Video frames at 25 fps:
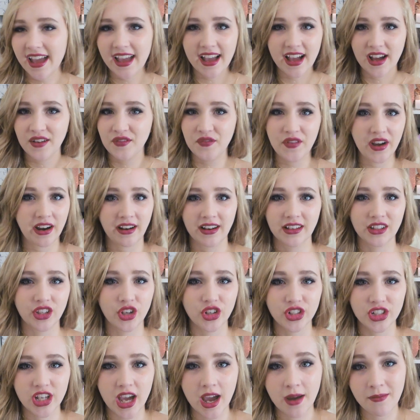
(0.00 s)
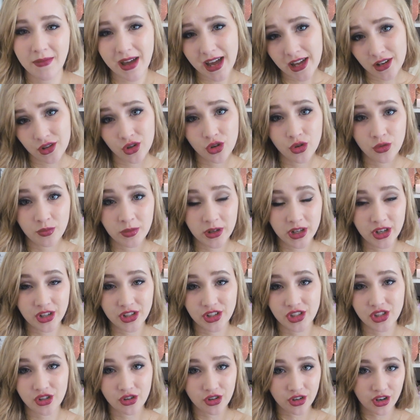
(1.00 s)
a very long time at all,
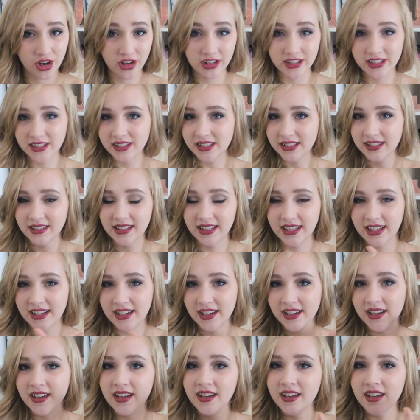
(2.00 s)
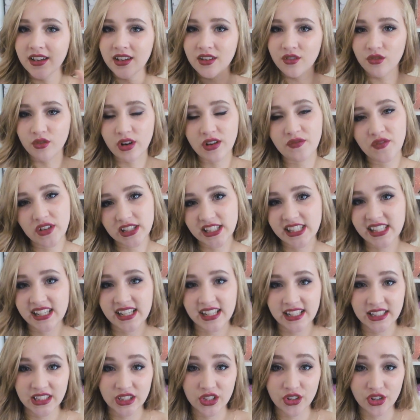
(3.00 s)
because you're constantly
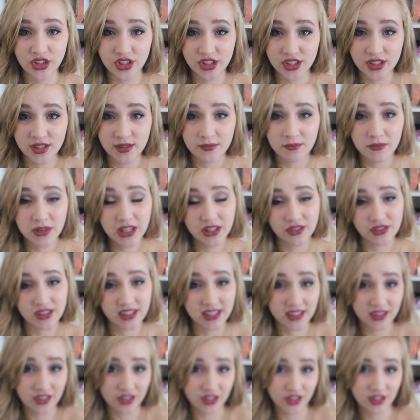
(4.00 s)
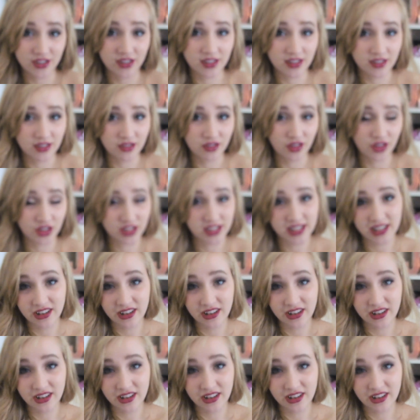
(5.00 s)
revisiting those meals and those